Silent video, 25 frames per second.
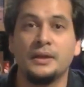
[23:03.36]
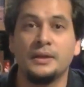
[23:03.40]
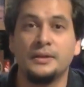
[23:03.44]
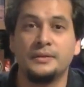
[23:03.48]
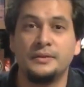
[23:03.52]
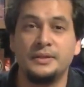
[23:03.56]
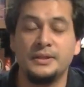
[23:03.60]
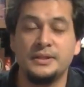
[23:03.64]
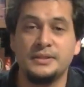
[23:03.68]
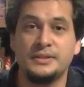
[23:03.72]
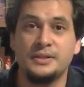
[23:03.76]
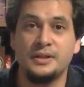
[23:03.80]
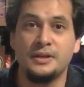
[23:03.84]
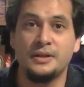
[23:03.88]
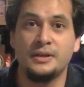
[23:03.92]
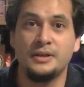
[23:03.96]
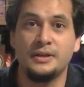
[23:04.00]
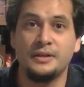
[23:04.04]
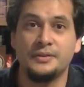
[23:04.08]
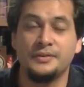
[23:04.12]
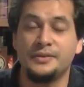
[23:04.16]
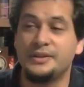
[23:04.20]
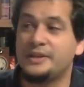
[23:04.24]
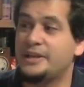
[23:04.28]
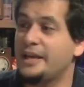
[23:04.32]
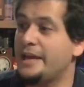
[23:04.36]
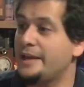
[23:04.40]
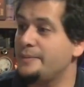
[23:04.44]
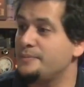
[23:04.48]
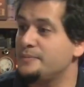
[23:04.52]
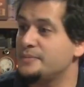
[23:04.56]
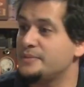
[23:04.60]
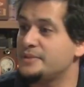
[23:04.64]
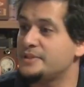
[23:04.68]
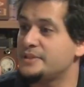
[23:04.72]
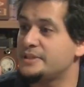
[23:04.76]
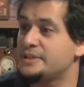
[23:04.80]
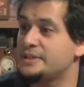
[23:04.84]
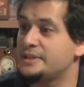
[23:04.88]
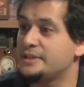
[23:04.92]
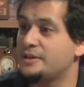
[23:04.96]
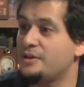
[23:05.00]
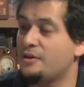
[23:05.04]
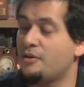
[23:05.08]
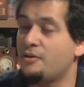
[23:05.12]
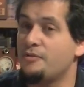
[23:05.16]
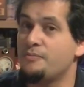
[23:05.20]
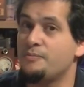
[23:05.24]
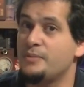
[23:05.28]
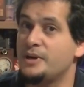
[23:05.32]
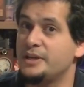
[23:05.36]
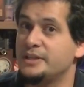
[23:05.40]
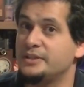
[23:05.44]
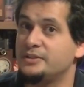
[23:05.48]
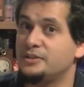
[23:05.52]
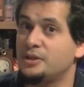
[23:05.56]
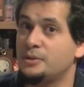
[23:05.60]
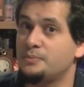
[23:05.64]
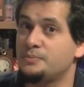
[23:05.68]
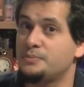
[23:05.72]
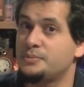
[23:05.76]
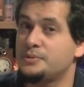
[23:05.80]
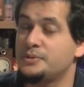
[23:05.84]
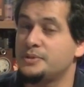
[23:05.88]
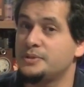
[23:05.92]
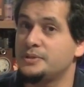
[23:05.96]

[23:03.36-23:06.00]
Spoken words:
These are the games of my top